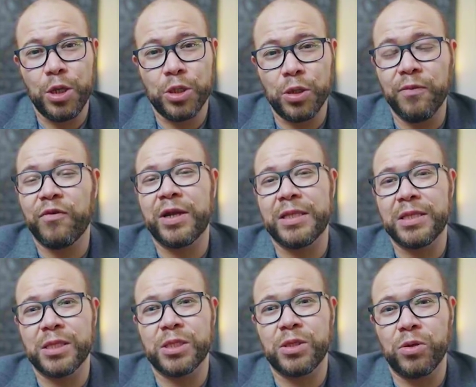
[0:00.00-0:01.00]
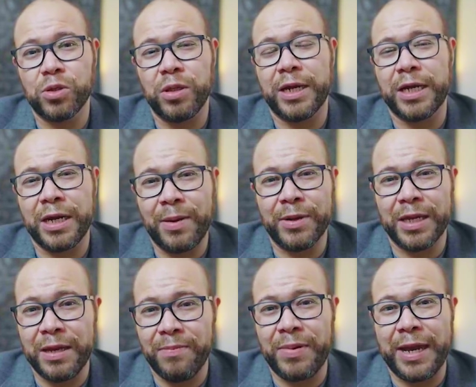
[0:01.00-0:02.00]
Don't forget that the social economic
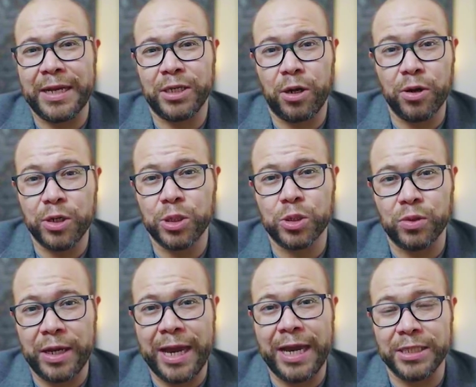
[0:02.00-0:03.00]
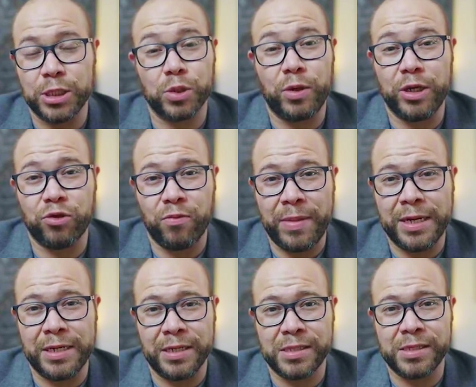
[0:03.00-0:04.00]
impact our industry has is quite
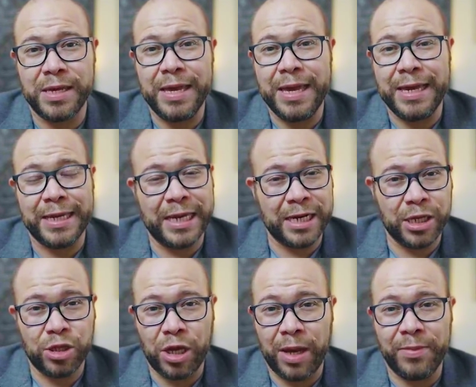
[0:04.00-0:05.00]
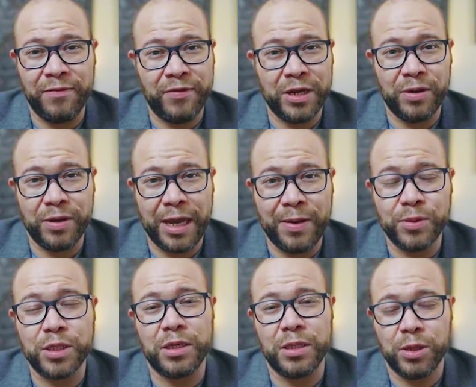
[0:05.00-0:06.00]
tremendous. Getting a job in video
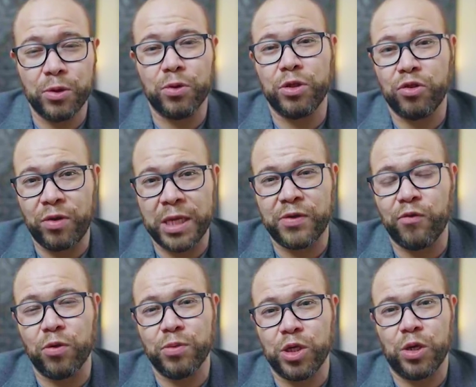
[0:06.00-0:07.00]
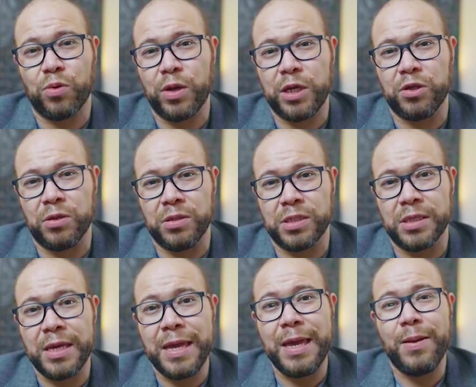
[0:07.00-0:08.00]
games can literally transform generations,
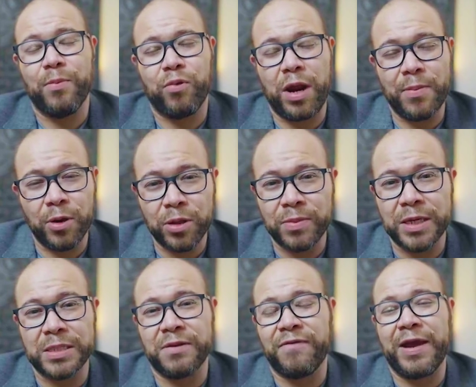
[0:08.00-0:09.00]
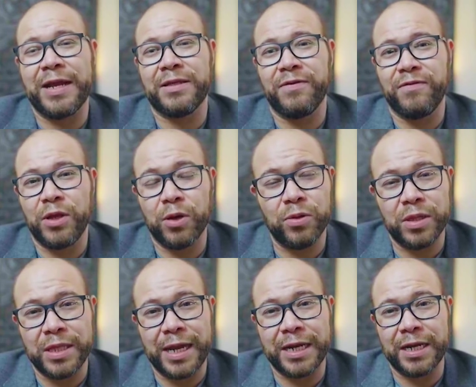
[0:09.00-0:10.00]
primarily because of the fact of not only
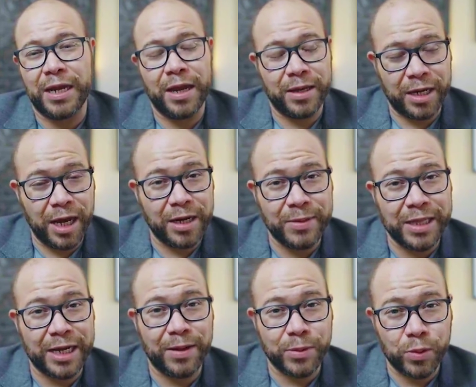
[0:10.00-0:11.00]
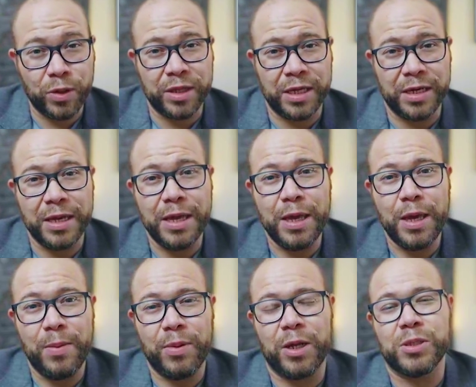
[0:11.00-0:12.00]
the economy that comes with it,
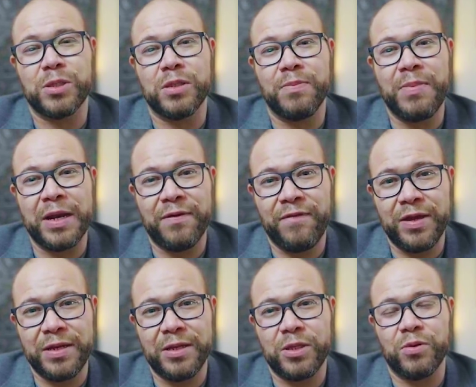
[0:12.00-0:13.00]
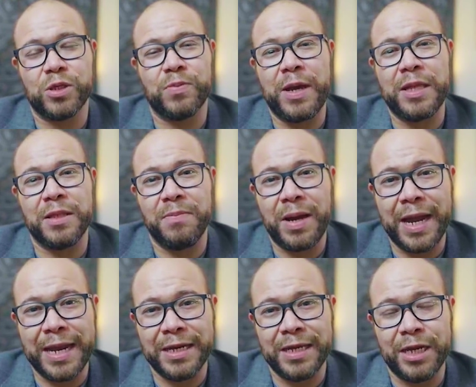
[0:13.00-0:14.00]
but also the benefit to expand the
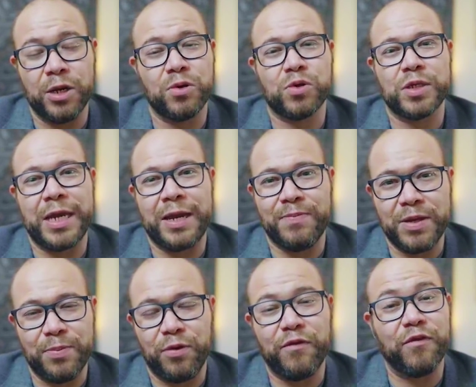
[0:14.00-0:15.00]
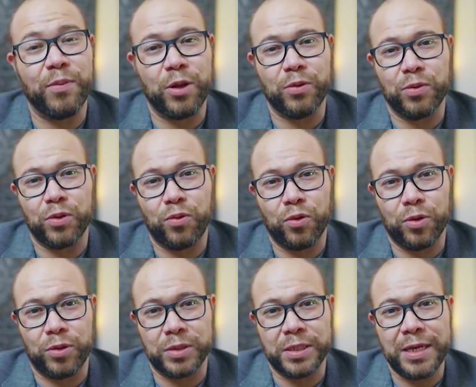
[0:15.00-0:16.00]
mind and understand people from all over the
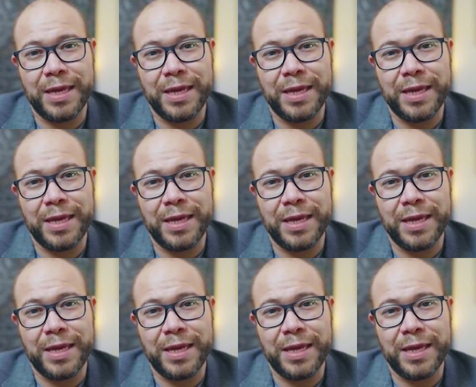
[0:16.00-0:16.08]
world.